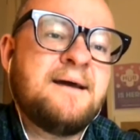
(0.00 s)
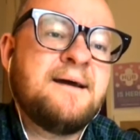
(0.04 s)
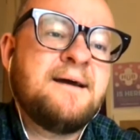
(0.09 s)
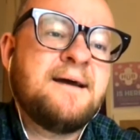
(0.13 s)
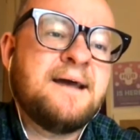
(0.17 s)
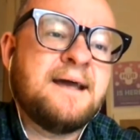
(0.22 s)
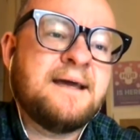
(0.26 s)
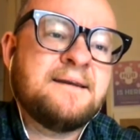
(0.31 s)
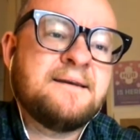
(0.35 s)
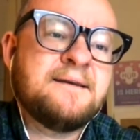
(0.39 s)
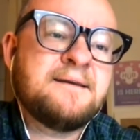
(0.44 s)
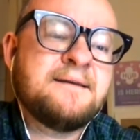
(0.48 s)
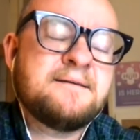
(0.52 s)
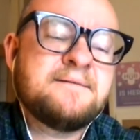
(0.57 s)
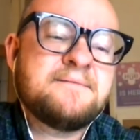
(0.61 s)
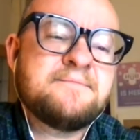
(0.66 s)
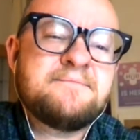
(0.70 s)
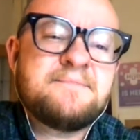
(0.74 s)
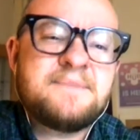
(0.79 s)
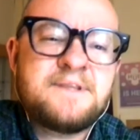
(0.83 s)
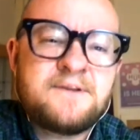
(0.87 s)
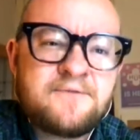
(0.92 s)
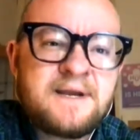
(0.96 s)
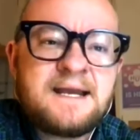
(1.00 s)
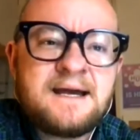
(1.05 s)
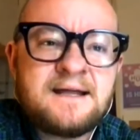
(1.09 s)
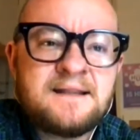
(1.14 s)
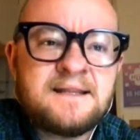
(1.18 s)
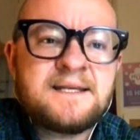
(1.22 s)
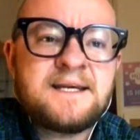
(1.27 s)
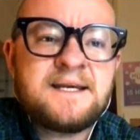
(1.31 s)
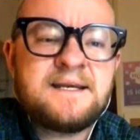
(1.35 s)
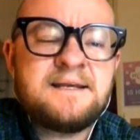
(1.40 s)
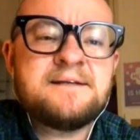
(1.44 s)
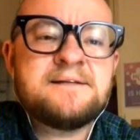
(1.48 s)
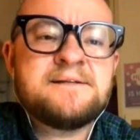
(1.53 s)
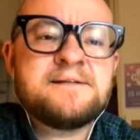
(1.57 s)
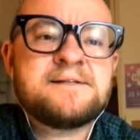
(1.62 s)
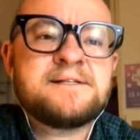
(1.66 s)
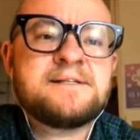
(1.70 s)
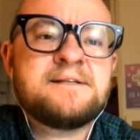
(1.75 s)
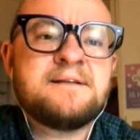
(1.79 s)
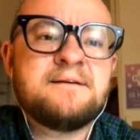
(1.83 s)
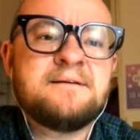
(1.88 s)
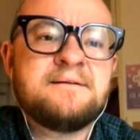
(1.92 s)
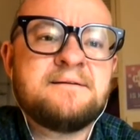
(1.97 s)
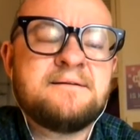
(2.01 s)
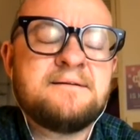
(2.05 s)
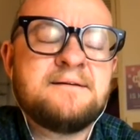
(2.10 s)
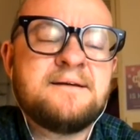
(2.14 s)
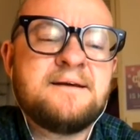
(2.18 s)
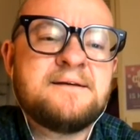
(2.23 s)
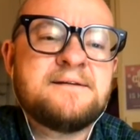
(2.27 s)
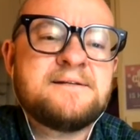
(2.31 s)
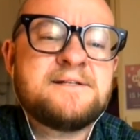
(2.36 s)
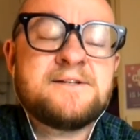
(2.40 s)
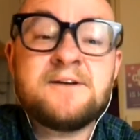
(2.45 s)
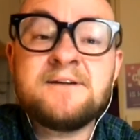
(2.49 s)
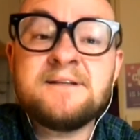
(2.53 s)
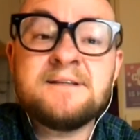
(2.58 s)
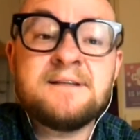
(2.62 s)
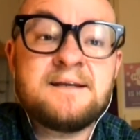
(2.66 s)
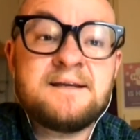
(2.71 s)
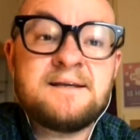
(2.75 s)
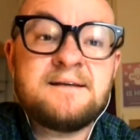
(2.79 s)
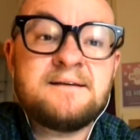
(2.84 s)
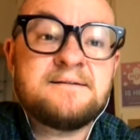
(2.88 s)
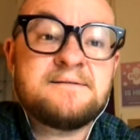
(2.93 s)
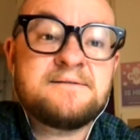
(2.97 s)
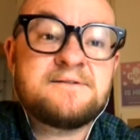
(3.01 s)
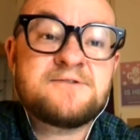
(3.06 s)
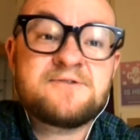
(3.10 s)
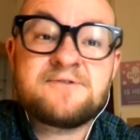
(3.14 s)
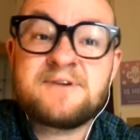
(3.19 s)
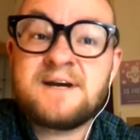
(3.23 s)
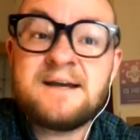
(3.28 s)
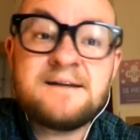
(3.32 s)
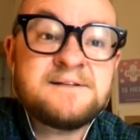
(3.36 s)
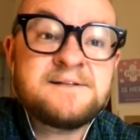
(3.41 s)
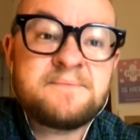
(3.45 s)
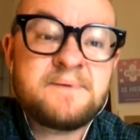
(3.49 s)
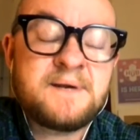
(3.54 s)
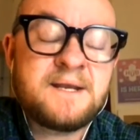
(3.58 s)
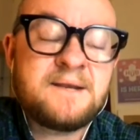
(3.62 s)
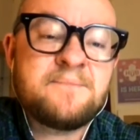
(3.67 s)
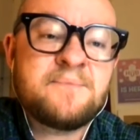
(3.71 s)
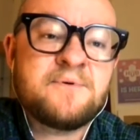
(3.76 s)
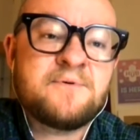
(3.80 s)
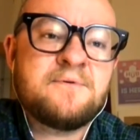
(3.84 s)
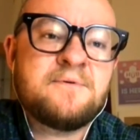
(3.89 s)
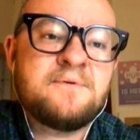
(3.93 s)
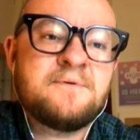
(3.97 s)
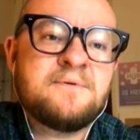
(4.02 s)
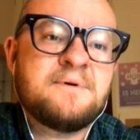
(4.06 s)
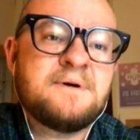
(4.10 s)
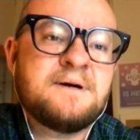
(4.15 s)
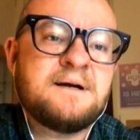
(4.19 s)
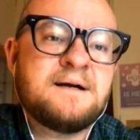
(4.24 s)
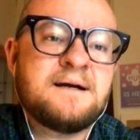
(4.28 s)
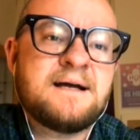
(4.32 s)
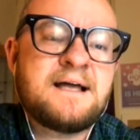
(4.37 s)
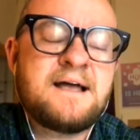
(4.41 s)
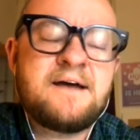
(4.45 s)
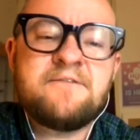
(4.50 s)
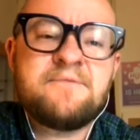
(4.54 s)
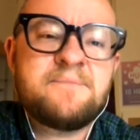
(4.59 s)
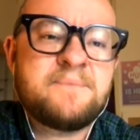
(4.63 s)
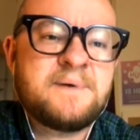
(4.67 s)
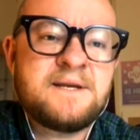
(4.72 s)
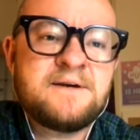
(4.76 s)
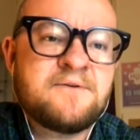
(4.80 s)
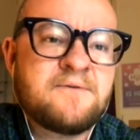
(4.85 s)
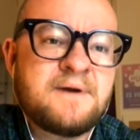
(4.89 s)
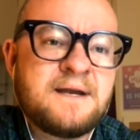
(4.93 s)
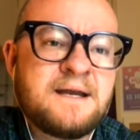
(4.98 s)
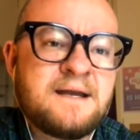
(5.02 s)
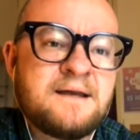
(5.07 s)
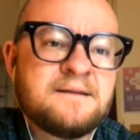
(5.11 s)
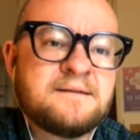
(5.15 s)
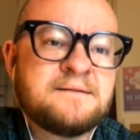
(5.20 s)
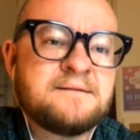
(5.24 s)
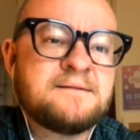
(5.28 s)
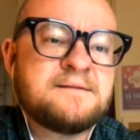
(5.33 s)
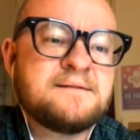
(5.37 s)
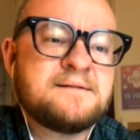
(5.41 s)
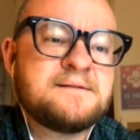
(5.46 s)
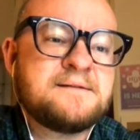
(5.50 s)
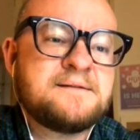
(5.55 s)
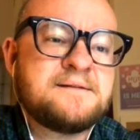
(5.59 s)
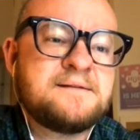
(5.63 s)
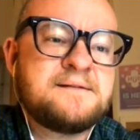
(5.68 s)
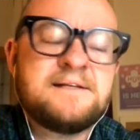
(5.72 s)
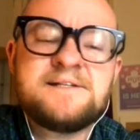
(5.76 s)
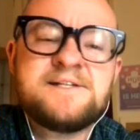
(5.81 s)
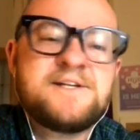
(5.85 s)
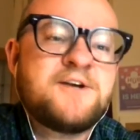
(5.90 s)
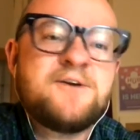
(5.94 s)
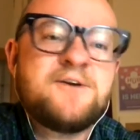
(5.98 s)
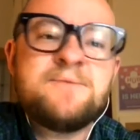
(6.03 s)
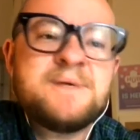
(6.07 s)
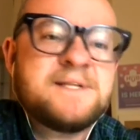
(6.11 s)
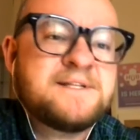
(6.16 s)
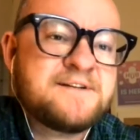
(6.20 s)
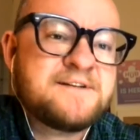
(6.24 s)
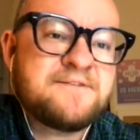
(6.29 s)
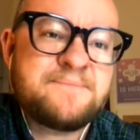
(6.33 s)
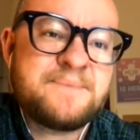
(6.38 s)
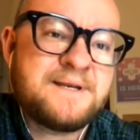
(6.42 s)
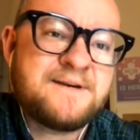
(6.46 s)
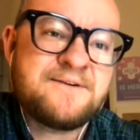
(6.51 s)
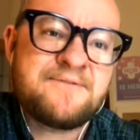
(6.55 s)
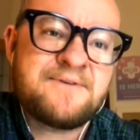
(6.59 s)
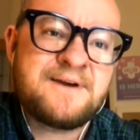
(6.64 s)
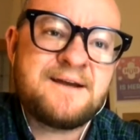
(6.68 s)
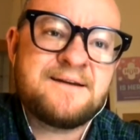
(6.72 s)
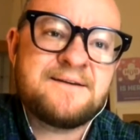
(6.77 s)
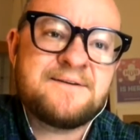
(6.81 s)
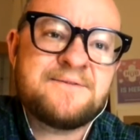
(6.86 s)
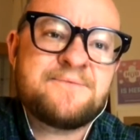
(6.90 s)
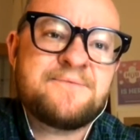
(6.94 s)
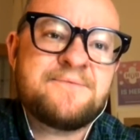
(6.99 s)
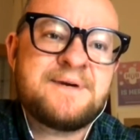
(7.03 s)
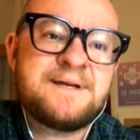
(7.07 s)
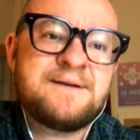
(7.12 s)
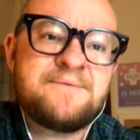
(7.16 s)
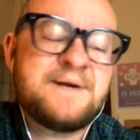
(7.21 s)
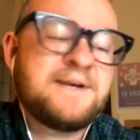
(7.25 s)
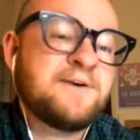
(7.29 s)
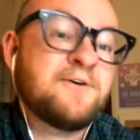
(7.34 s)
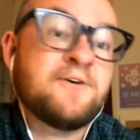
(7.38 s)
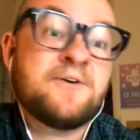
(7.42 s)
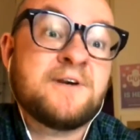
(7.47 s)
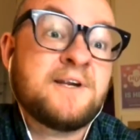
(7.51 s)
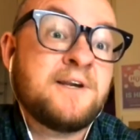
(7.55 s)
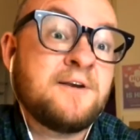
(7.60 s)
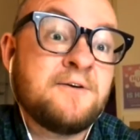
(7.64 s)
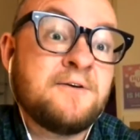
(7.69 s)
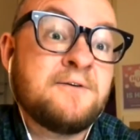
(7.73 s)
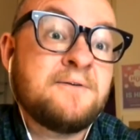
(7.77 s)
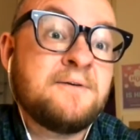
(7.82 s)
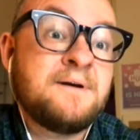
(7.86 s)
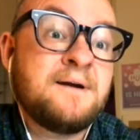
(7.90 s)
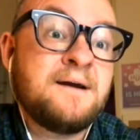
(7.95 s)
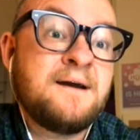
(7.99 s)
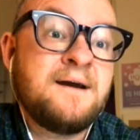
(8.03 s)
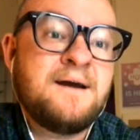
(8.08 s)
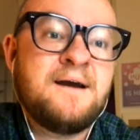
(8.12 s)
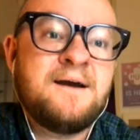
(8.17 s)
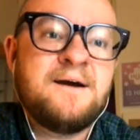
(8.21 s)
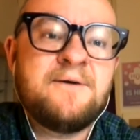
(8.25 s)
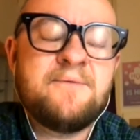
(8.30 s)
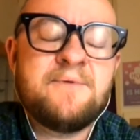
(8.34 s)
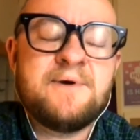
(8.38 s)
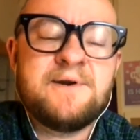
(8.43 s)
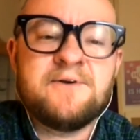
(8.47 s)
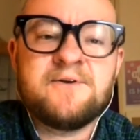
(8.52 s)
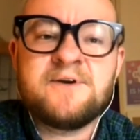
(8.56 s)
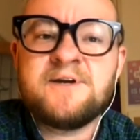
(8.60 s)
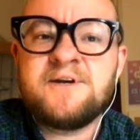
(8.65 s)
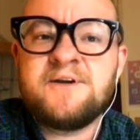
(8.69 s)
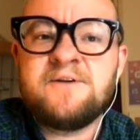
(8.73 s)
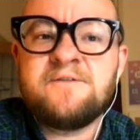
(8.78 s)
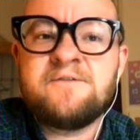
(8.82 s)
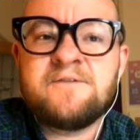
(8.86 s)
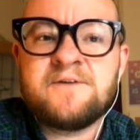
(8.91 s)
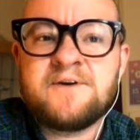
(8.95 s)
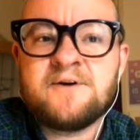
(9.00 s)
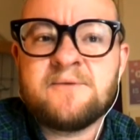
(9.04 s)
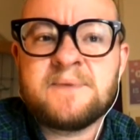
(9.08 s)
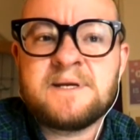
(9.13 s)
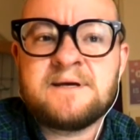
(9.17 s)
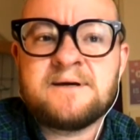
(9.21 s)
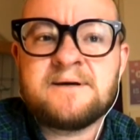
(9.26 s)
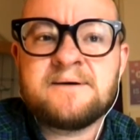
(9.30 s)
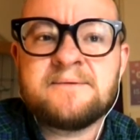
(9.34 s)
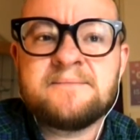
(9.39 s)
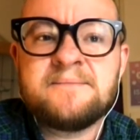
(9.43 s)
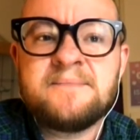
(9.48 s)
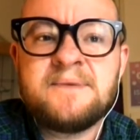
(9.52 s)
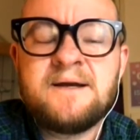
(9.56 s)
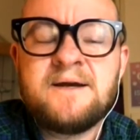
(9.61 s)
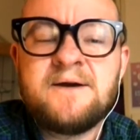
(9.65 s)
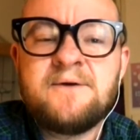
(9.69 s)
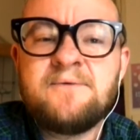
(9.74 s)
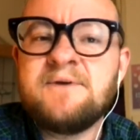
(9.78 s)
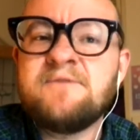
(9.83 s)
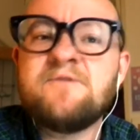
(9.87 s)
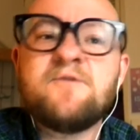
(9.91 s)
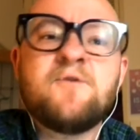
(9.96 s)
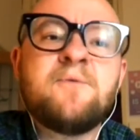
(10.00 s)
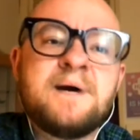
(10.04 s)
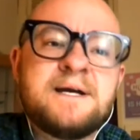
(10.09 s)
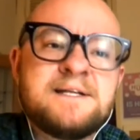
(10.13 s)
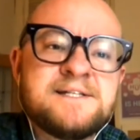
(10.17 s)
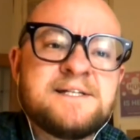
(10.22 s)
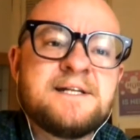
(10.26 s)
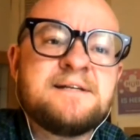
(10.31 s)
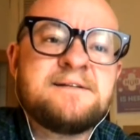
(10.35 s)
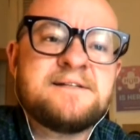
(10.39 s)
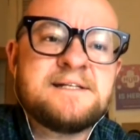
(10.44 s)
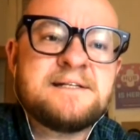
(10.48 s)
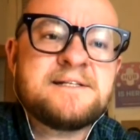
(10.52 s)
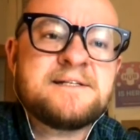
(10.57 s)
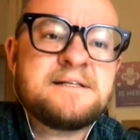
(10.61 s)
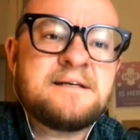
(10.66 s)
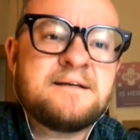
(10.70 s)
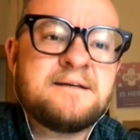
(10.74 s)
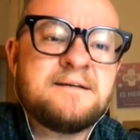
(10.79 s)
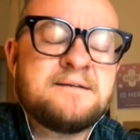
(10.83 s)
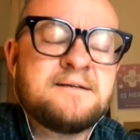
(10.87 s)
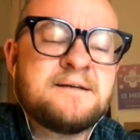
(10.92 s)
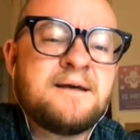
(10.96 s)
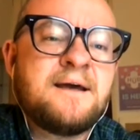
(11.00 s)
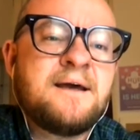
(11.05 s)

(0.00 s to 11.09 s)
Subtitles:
And the reality is that certainly trans people have been around since humans have been around. We're not new. We're not a new phenomenon. We've always existed.